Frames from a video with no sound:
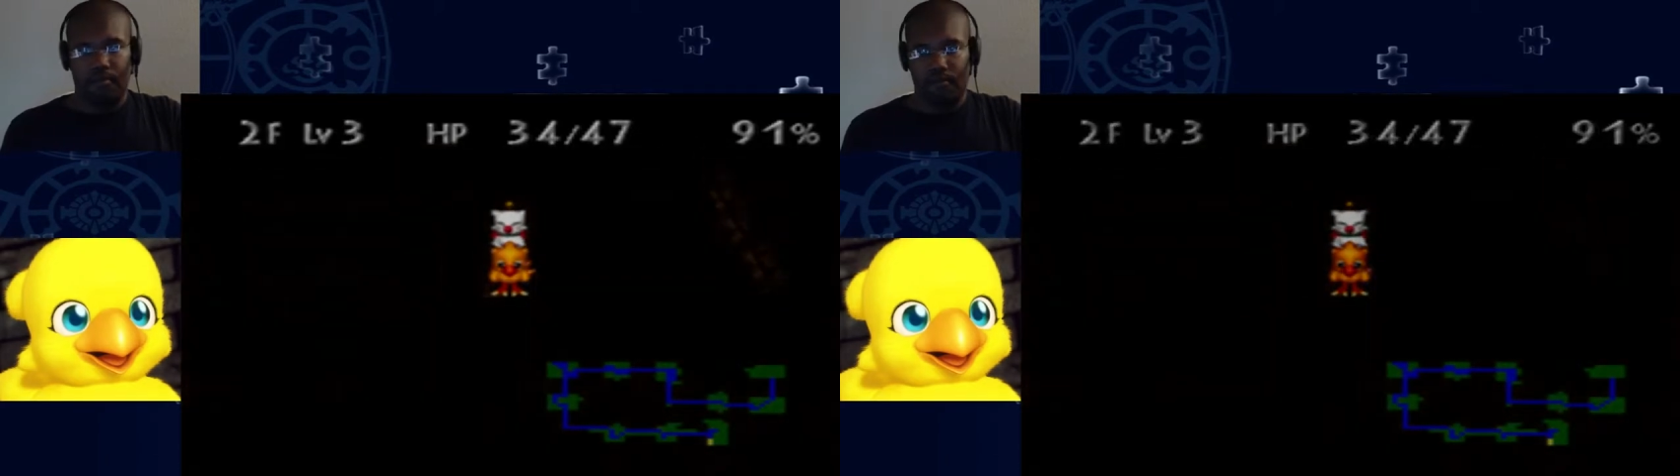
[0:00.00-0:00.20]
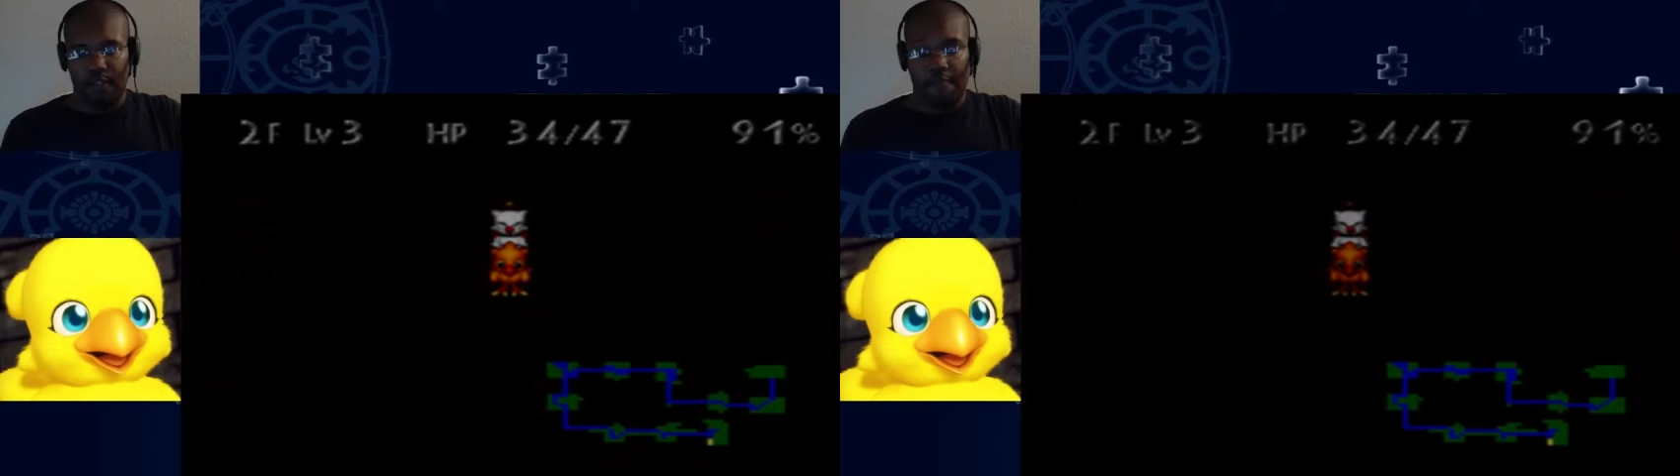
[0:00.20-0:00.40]

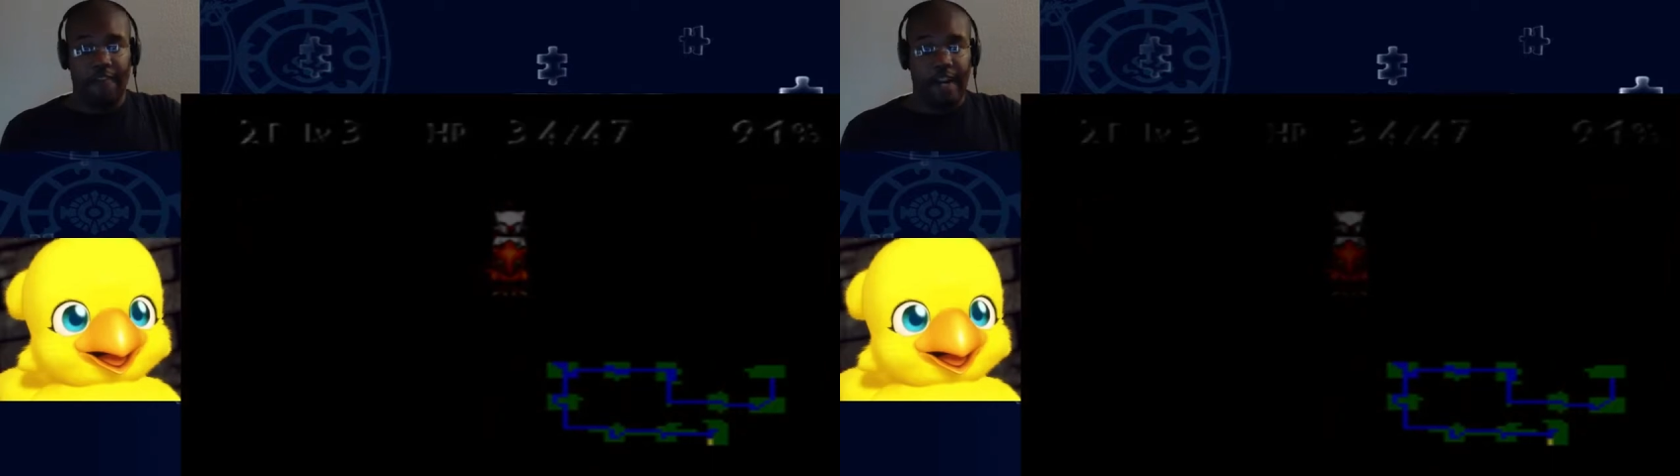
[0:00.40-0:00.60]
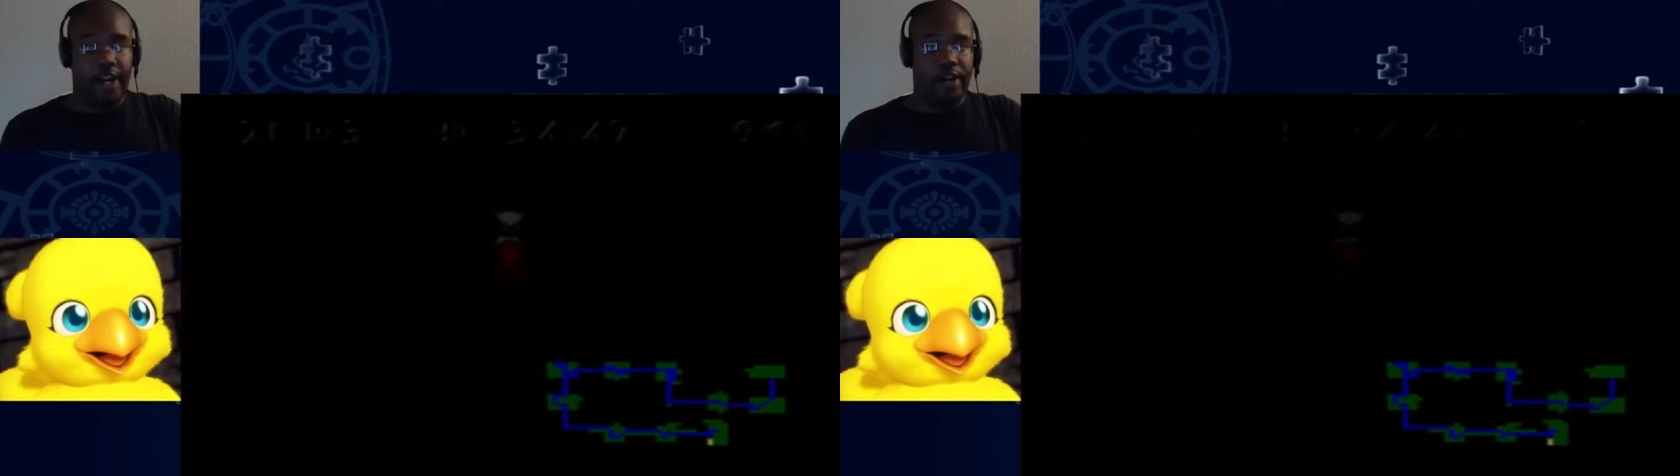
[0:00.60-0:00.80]

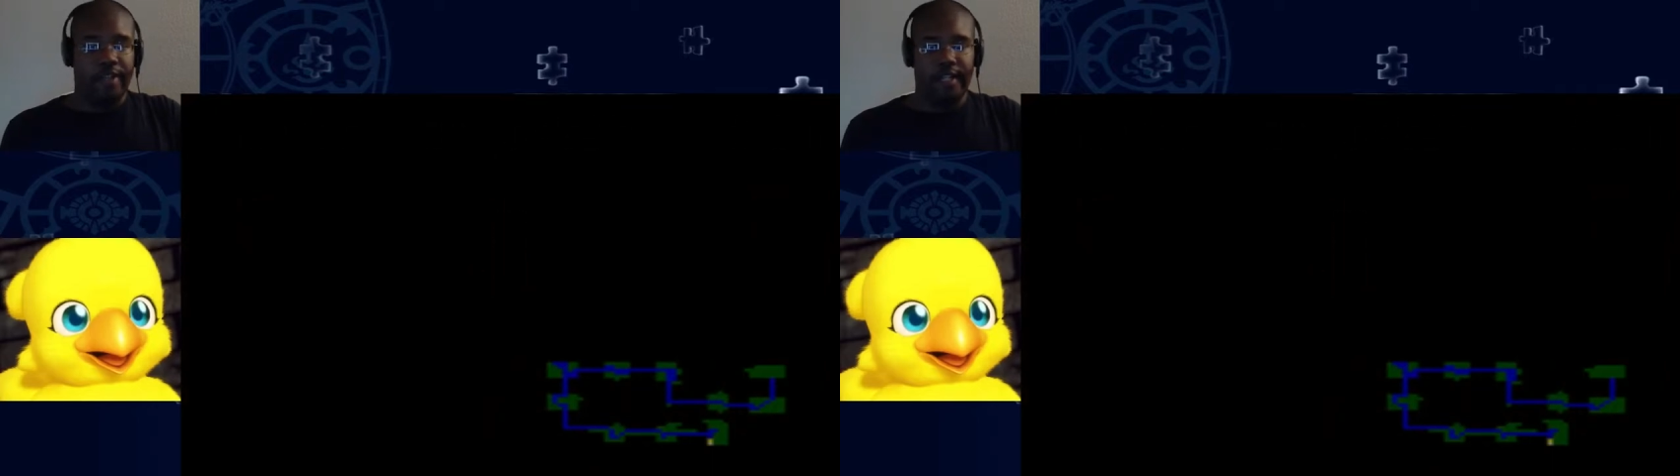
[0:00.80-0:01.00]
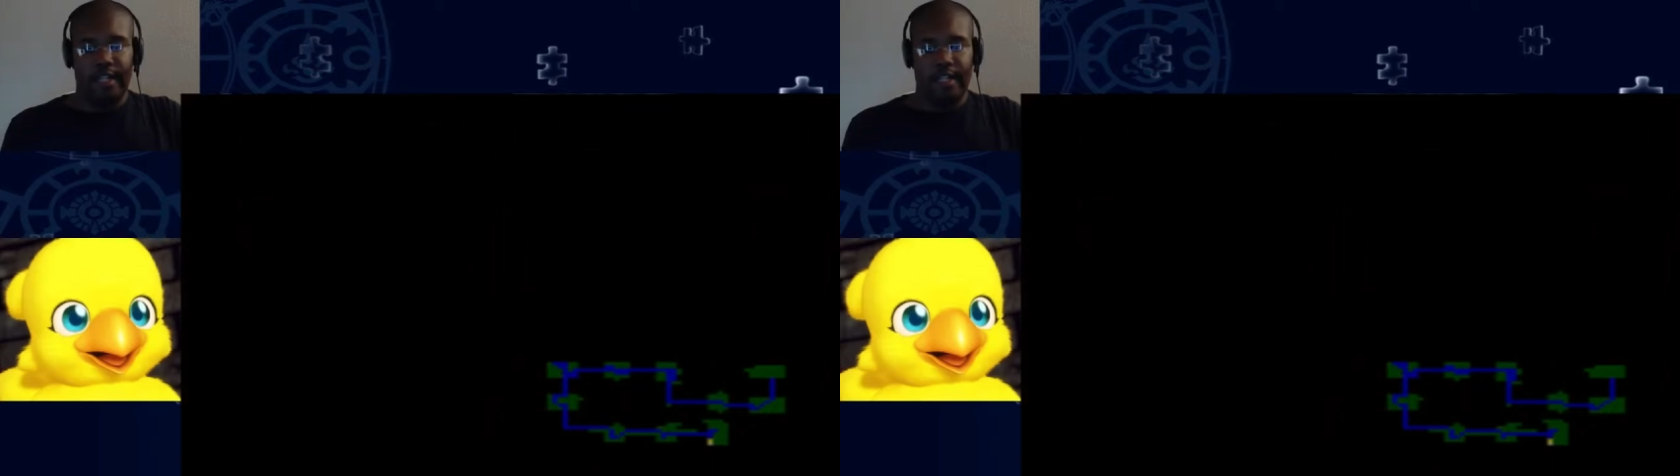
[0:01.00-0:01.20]
fair
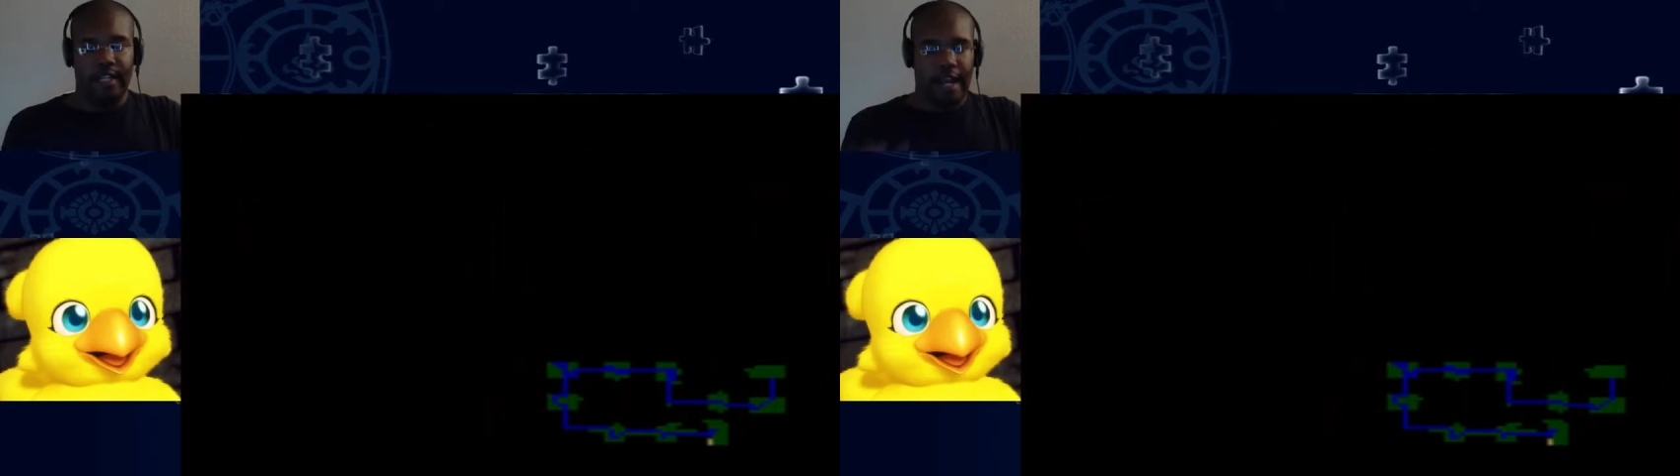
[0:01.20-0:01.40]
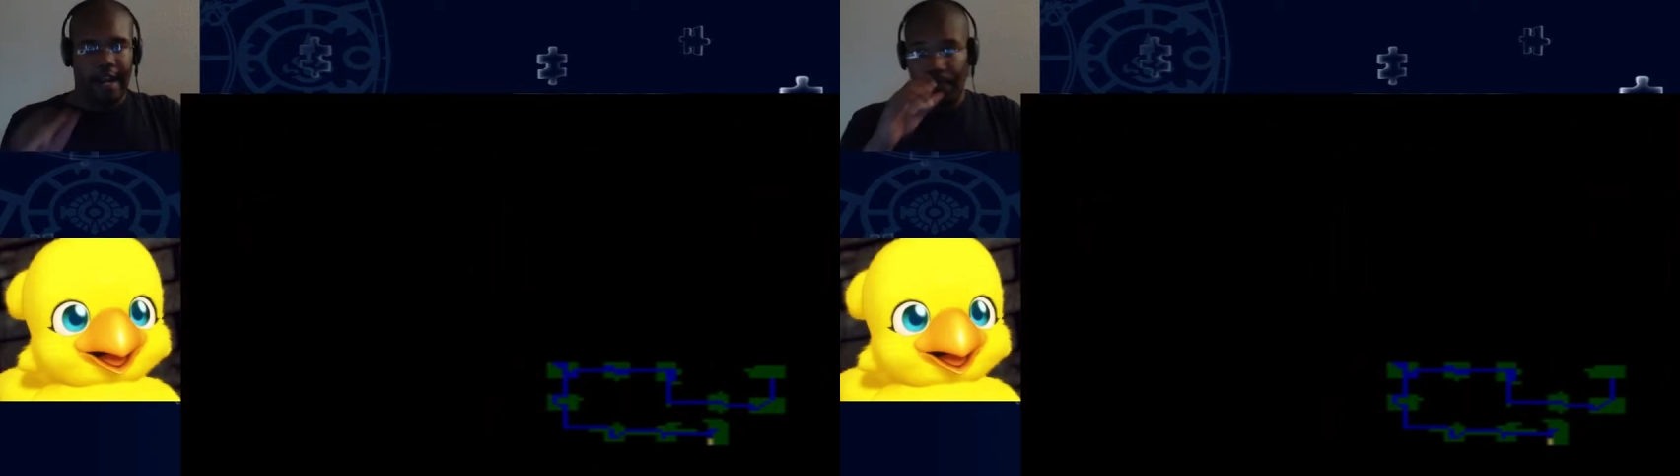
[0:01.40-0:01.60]
in this
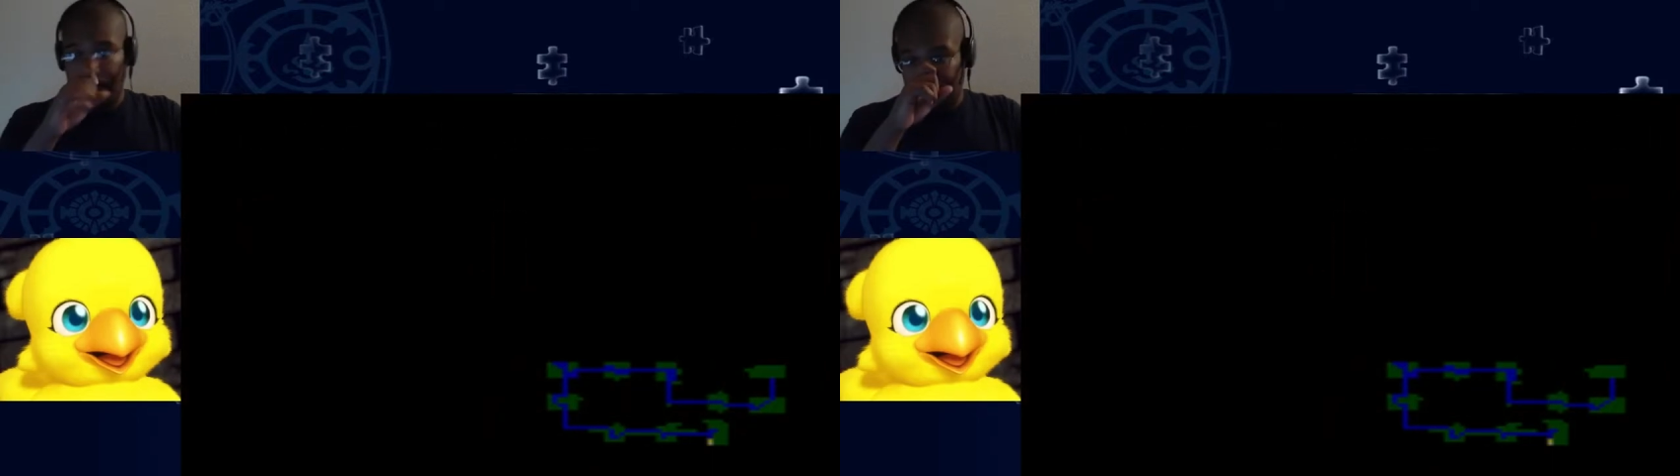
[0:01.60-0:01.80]
game.